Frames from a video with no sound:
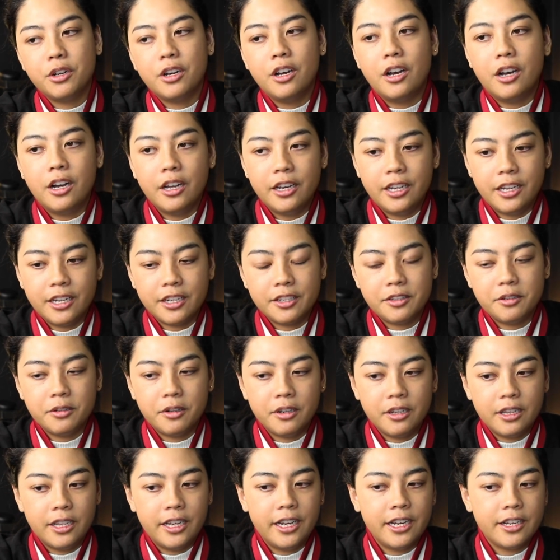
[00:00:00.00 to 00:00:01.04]
or Onyx
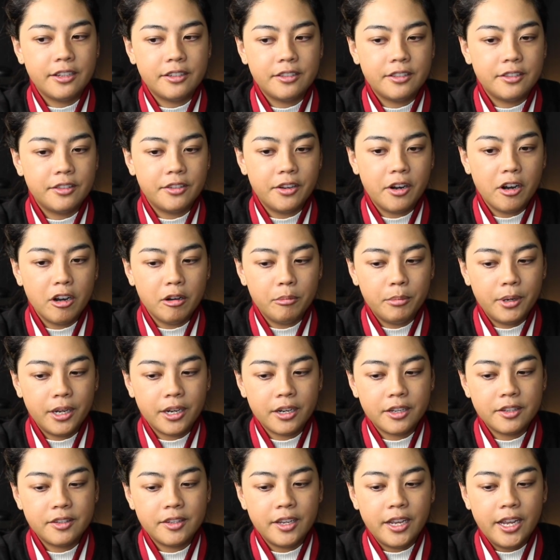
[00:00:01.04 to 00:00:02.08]
or like
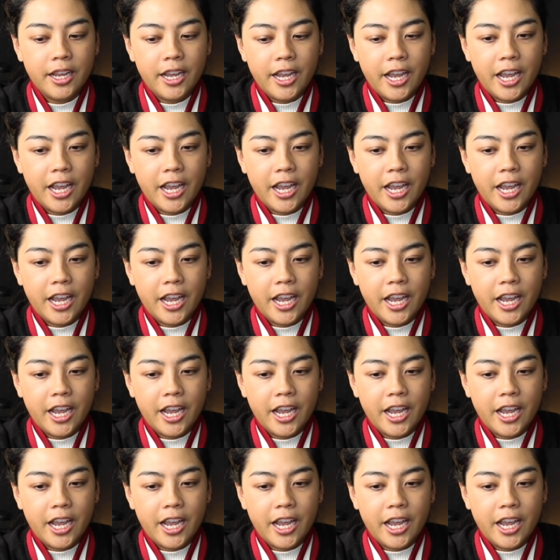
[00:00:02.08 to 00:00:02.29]
Starbucks,